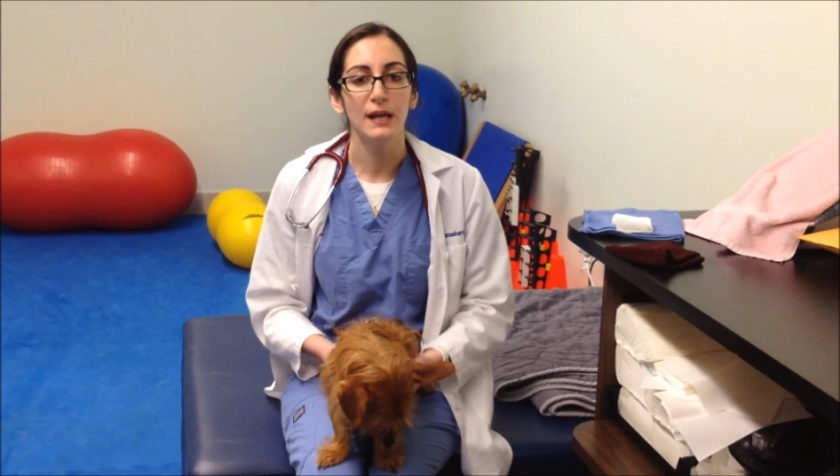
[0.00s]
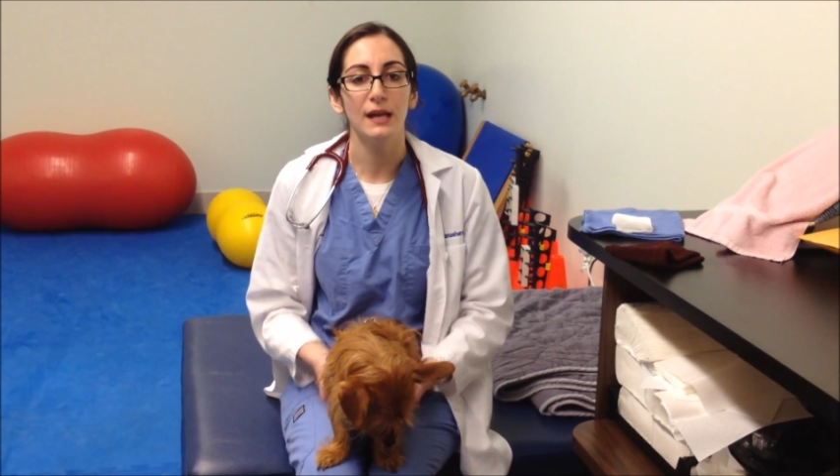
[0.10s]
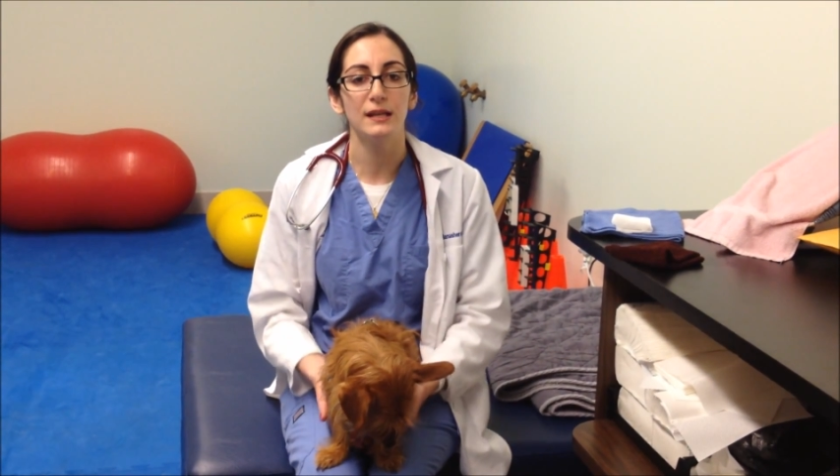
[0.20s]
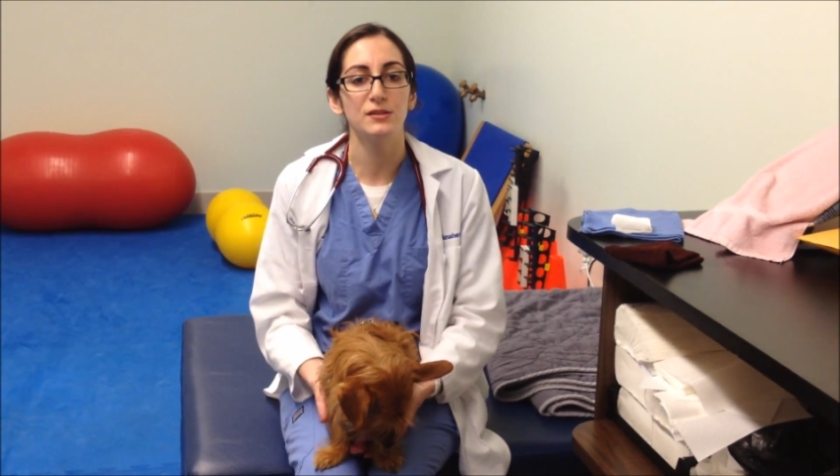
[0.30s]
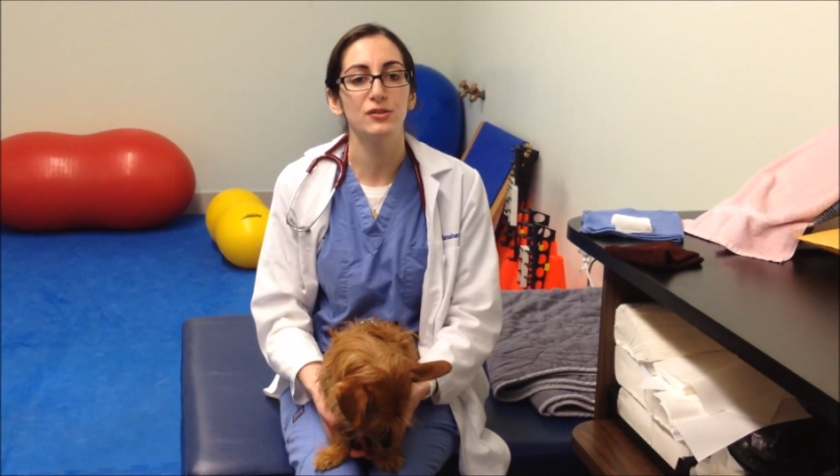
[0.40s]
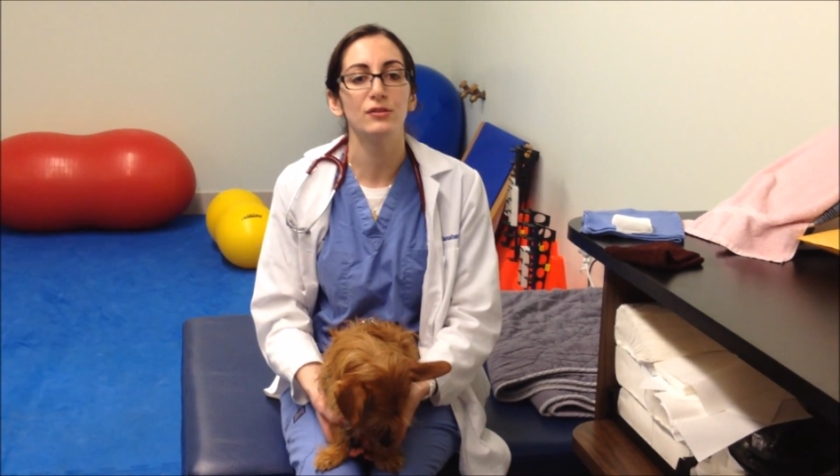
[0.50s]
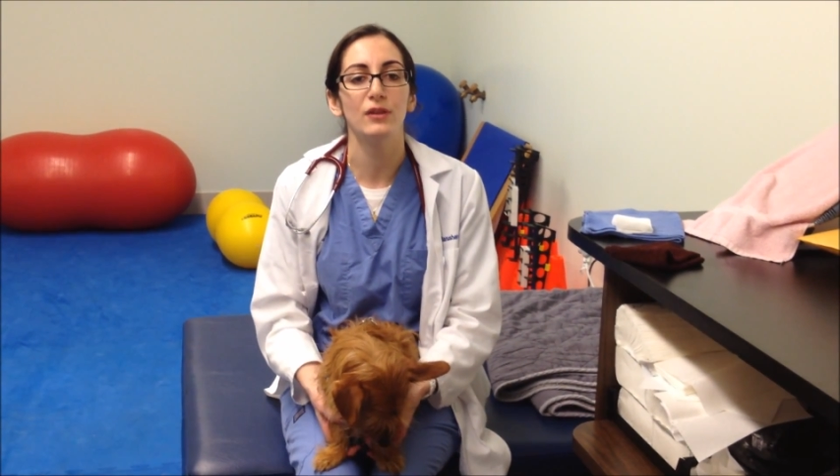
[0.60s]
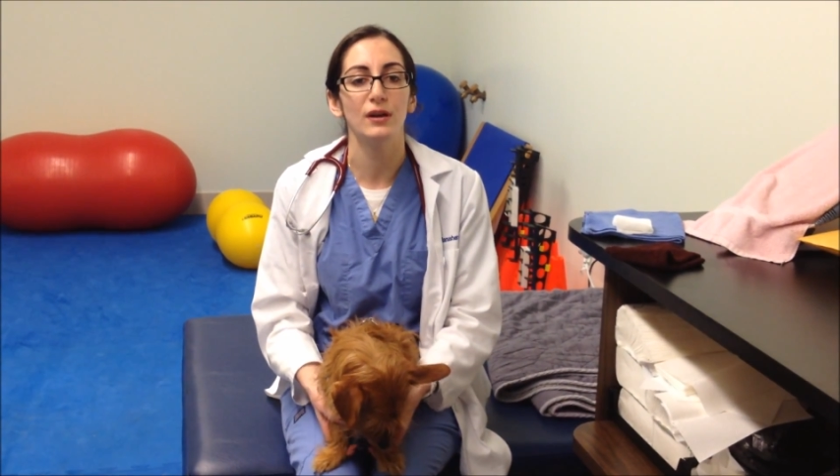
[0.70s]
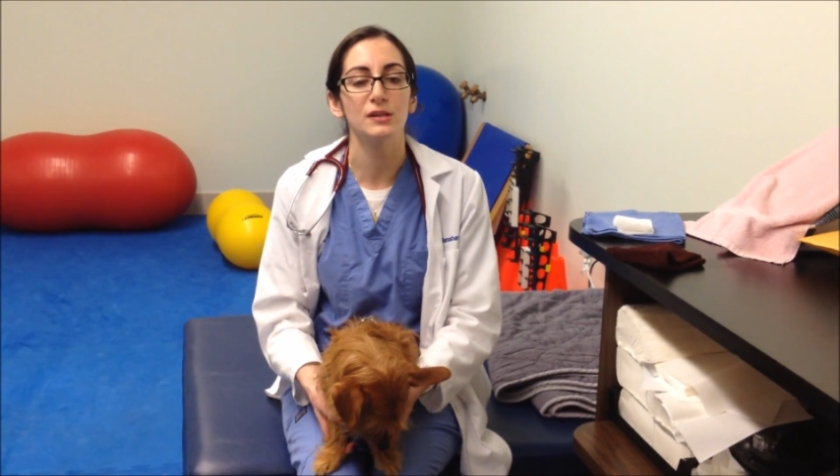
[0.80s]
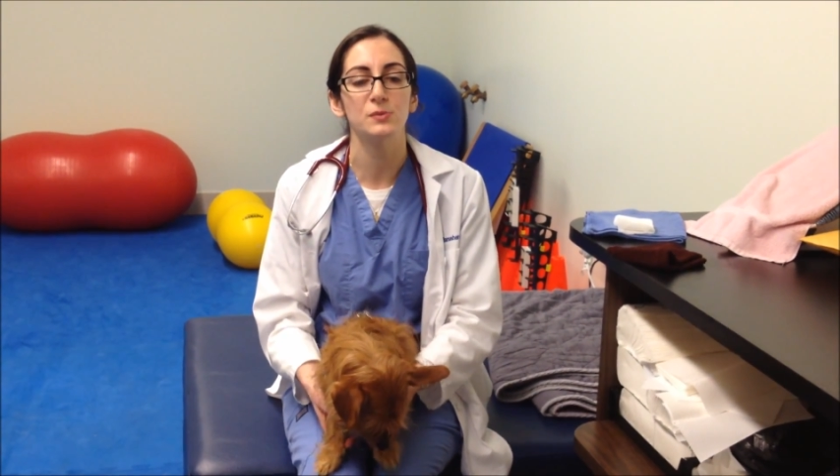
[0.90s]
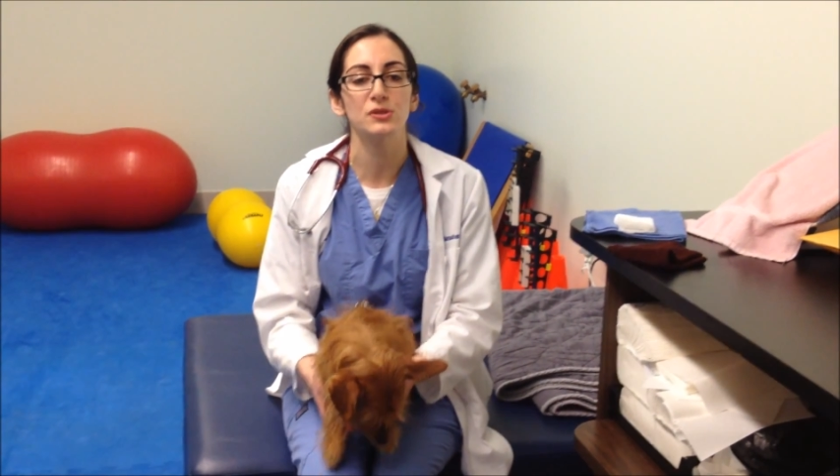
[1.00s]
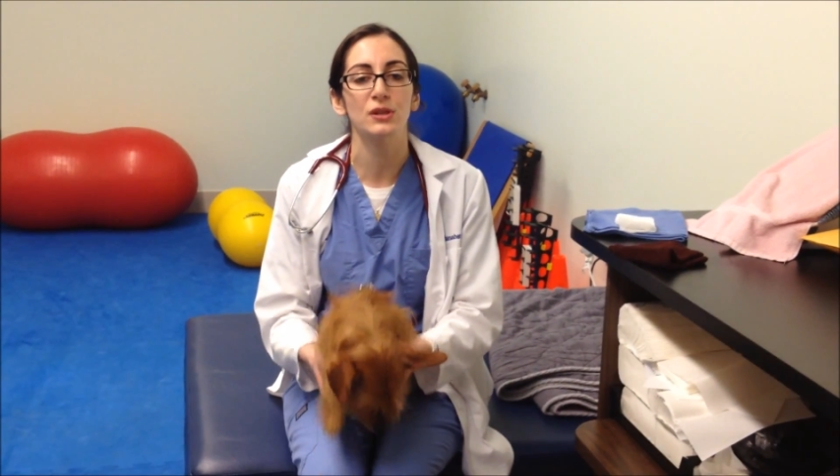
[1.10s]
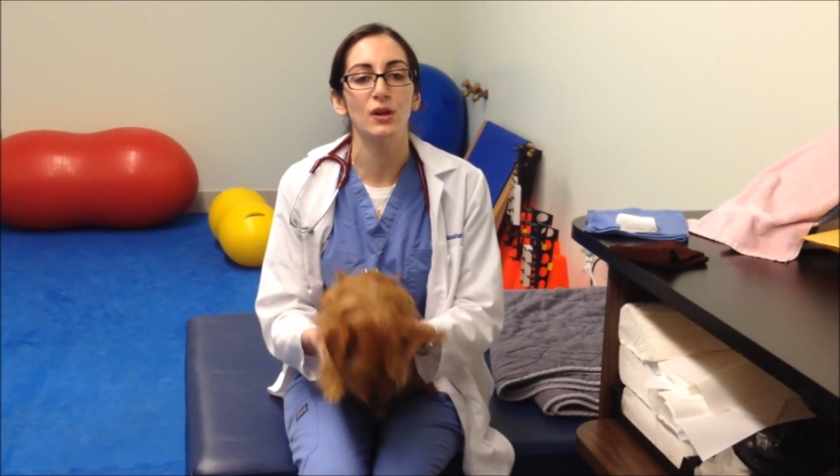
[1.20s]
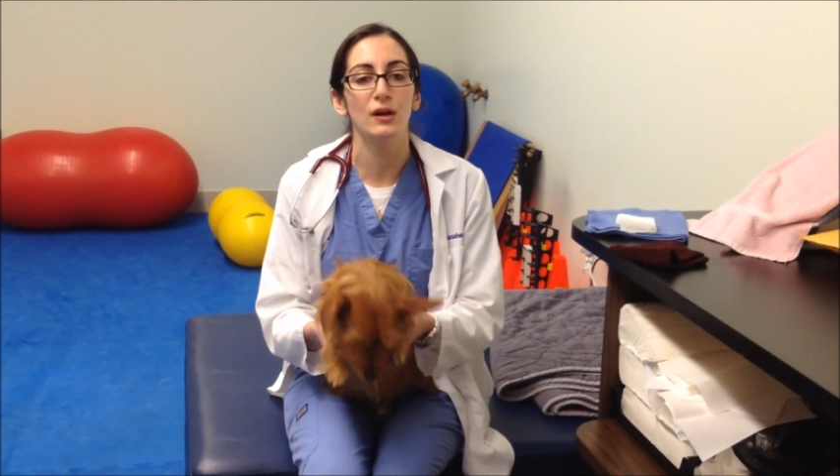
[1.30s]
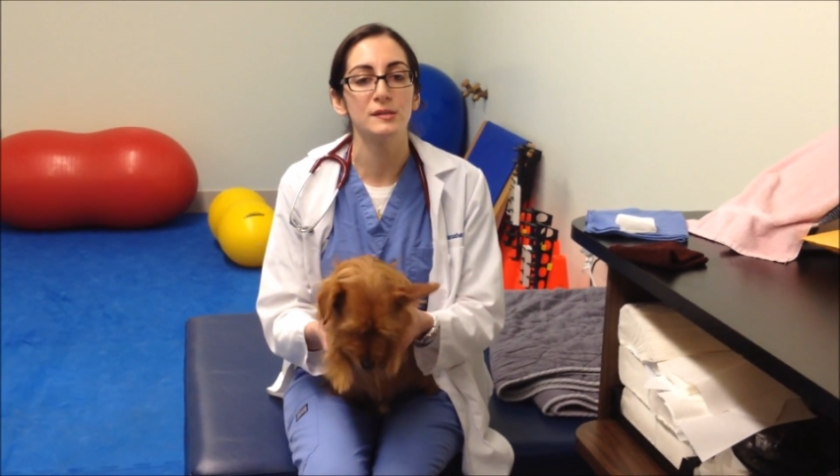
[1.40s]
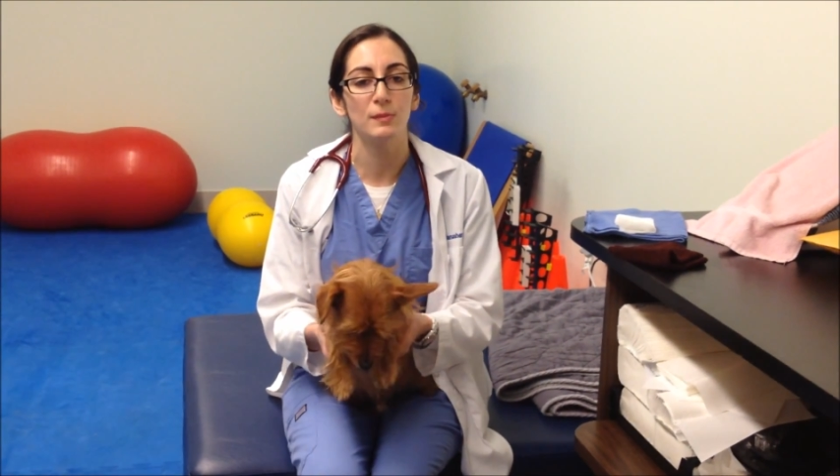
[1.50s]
and into their lungs, which can cause